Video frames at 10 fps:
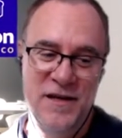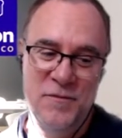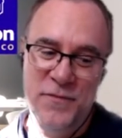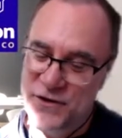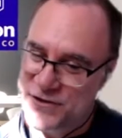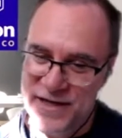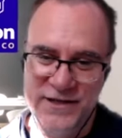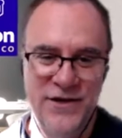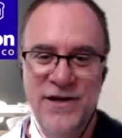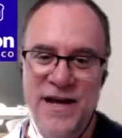because they
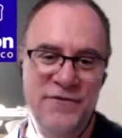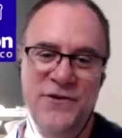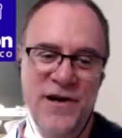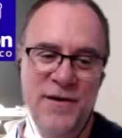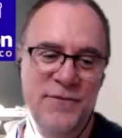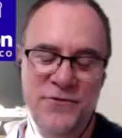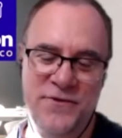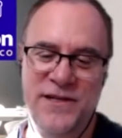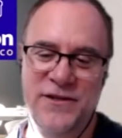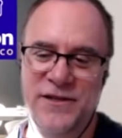don't have time to
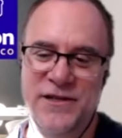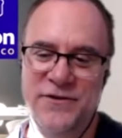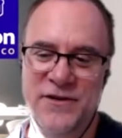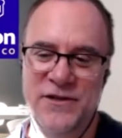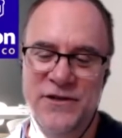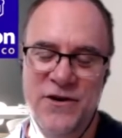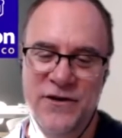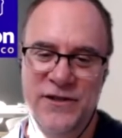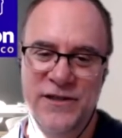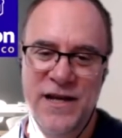research their own
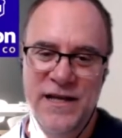stocks.